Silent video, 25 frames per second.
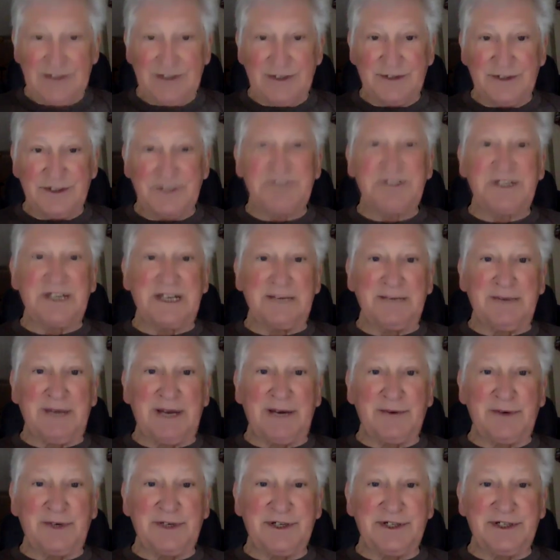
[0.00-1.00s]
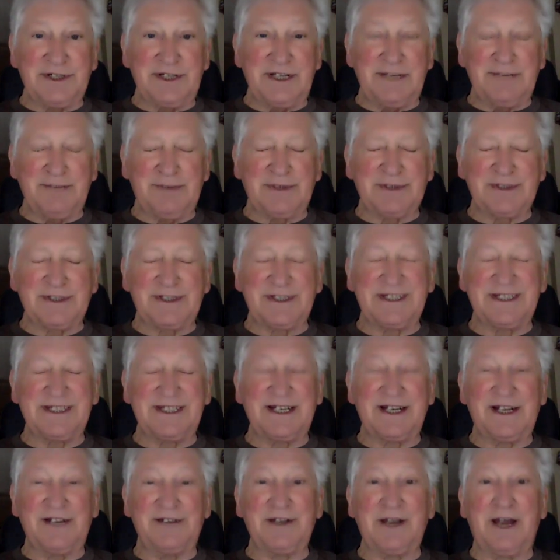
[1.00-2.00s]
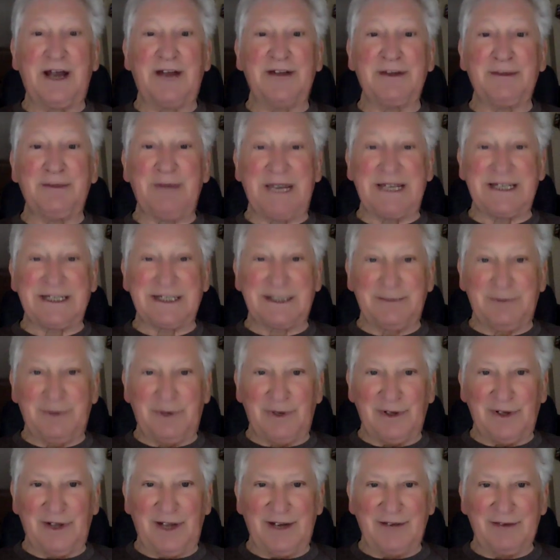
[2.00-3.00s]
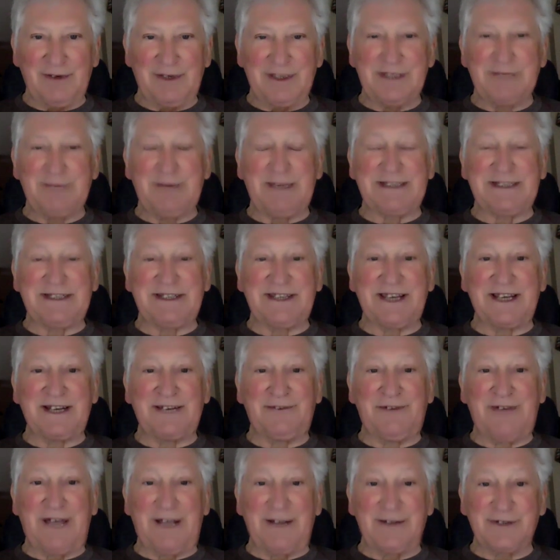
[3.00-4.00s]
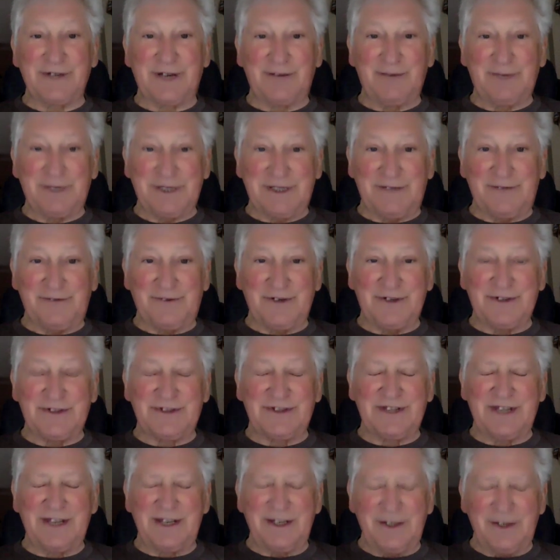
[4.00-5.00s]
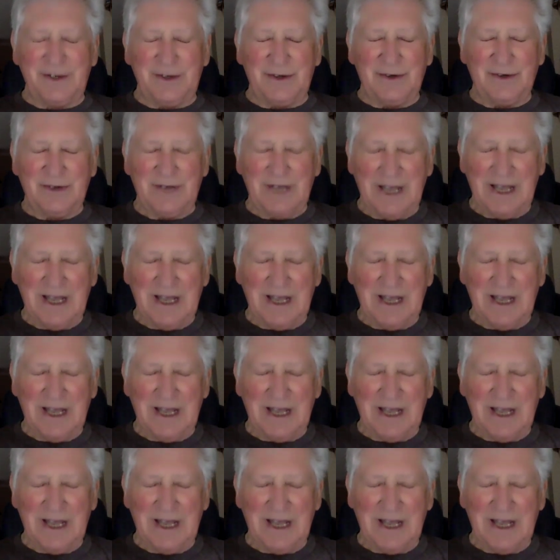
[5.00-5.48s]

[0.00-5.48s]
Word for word: so just think about when you see the person, let's say on the on the basketball line, when he's about to take a foul shot, what's the first thing they do?